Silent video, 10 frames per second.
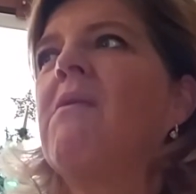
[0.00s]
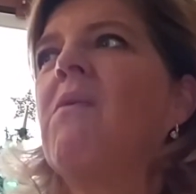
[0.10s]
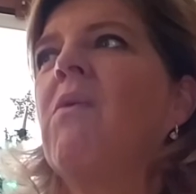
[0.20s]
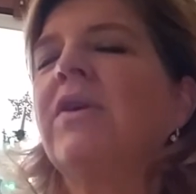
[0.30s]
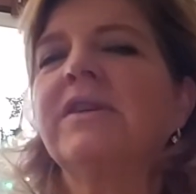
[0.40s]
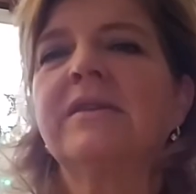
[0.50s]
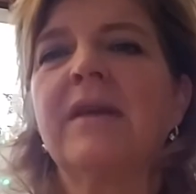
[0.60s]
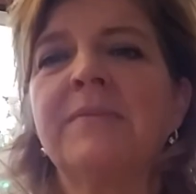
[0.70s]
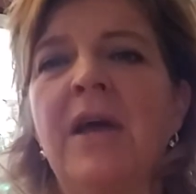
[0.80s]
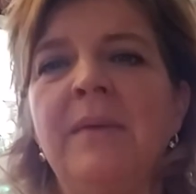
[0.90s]
Or just
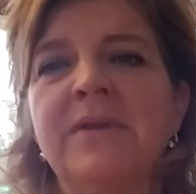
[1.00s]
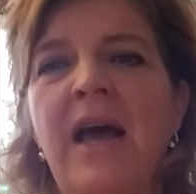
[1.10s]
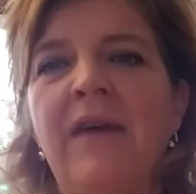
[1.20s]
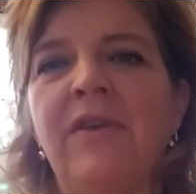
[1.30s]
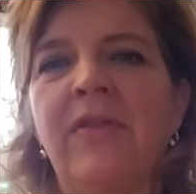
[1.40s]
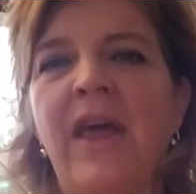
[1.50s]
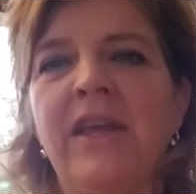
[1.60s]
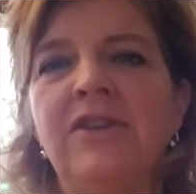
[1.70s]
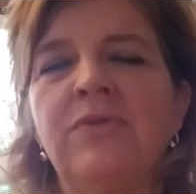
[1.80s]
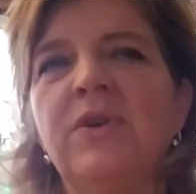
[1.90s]
sometimes having
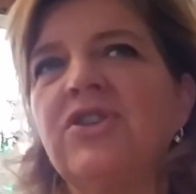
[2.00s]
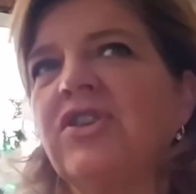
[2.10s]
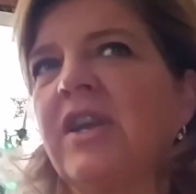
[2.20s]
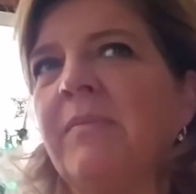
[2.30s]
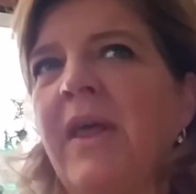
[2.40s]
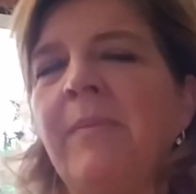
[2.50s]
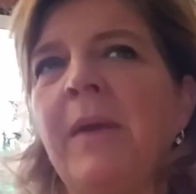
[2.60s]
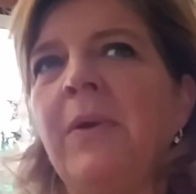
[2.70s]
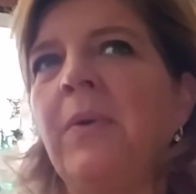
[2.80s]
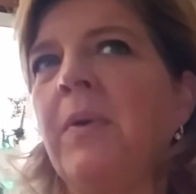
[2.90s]
that intuition. And
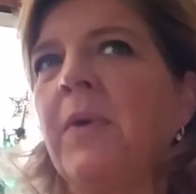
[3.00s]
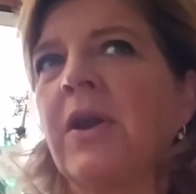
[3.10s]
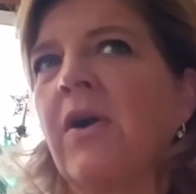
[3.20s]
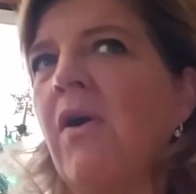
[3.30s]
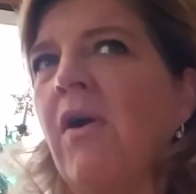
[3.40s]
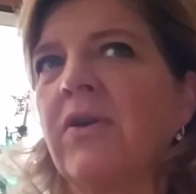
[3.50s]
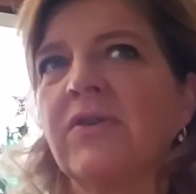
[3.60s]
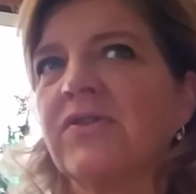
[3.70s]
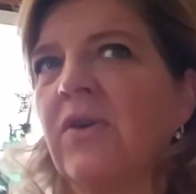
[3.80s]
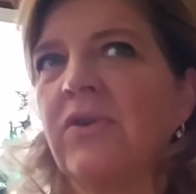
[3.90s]
maybe we want to call
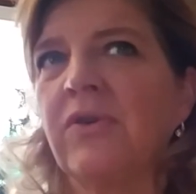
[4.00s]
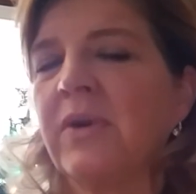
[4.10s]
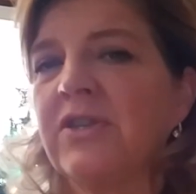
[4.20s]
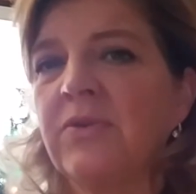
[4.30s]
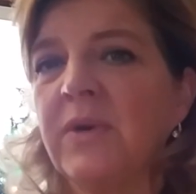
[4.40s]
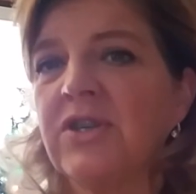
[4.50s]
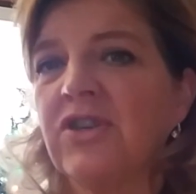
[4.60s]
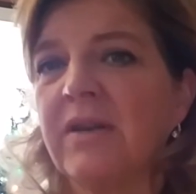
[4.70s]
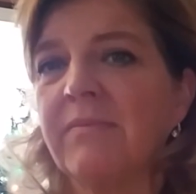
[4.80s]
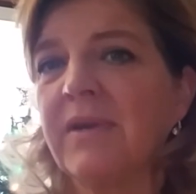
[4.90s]
your soul your
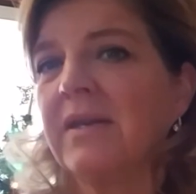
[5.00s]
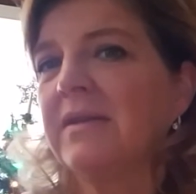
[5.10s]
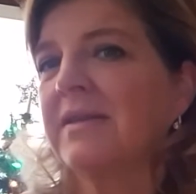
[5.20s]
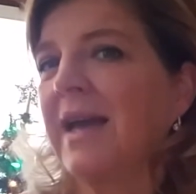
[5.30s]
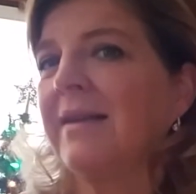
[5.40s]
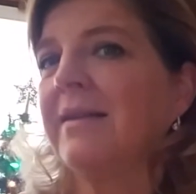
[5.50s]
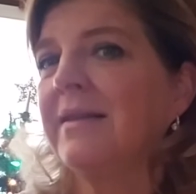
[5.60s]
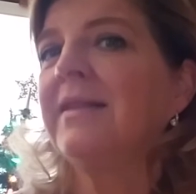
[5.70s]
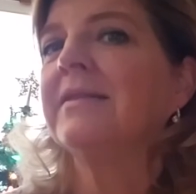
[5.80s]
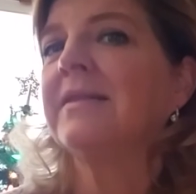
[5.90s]
intuition because it's kind
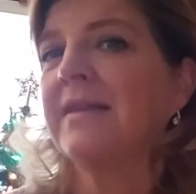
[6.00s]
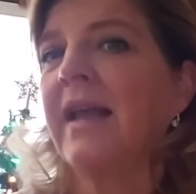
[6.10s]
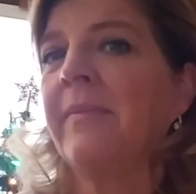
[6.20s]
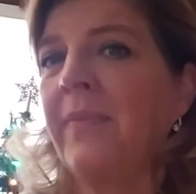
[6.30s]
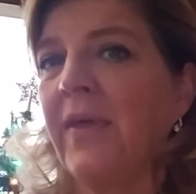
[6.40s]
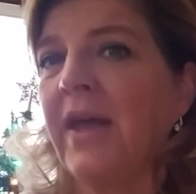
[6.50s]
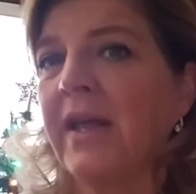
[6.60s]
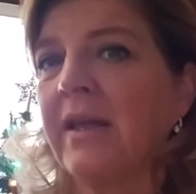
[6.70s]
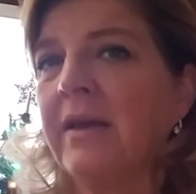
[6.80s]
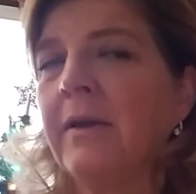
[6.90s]
of the same
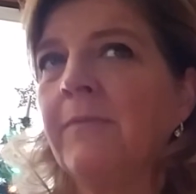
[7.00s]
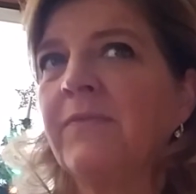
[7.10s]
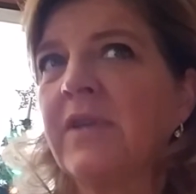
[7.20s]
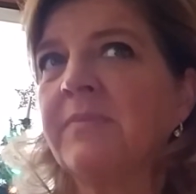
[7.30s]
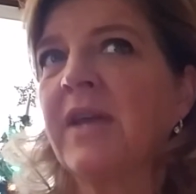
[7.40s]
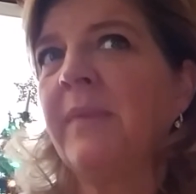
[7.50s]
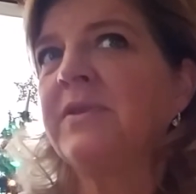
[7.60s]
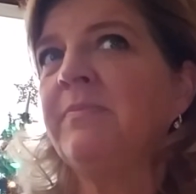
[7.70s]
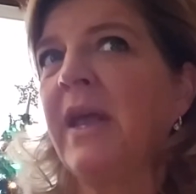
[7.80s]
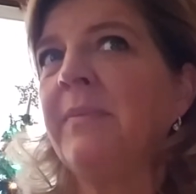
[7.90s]
thing.
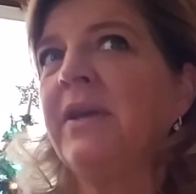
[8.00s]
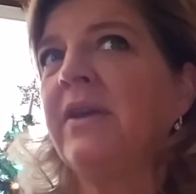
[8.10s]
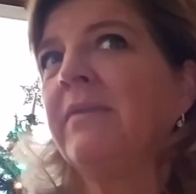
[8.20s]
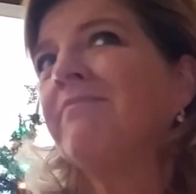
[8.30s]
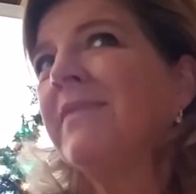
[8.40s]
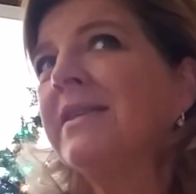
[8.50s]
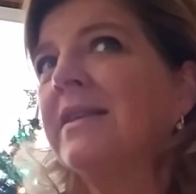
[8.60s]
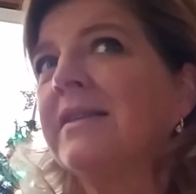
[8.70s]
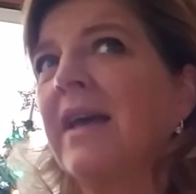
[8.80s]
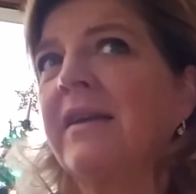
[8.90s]
Sometimes maybe it
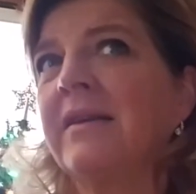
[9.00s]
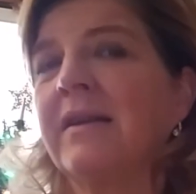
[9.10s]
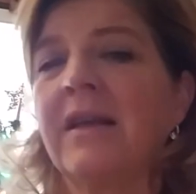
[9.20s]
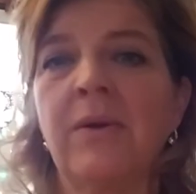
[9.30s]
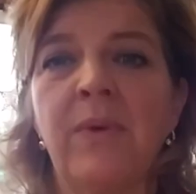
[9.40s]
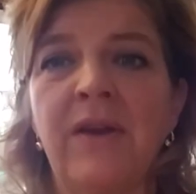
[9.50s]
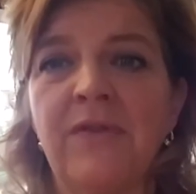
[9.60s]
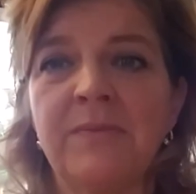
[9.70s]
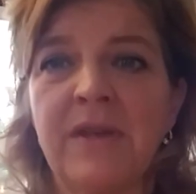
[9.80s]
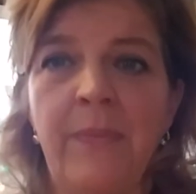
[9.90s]
did tell you to get away
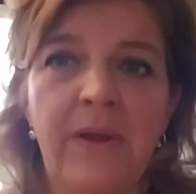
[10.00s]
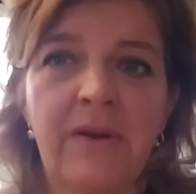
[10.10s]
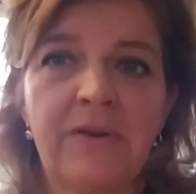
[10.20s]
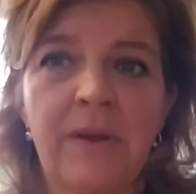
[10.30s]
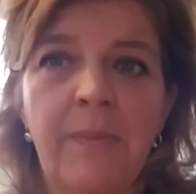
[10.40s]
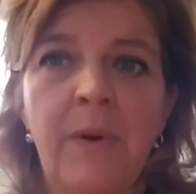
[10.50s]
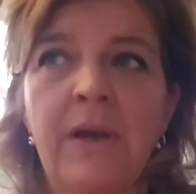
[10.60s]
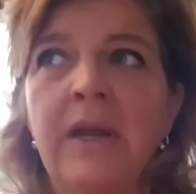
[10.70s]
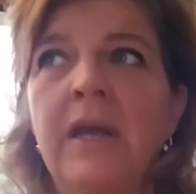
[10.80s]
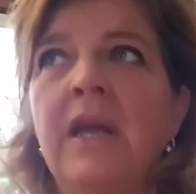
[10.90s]
from something or
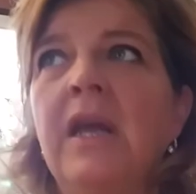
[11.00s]
someone.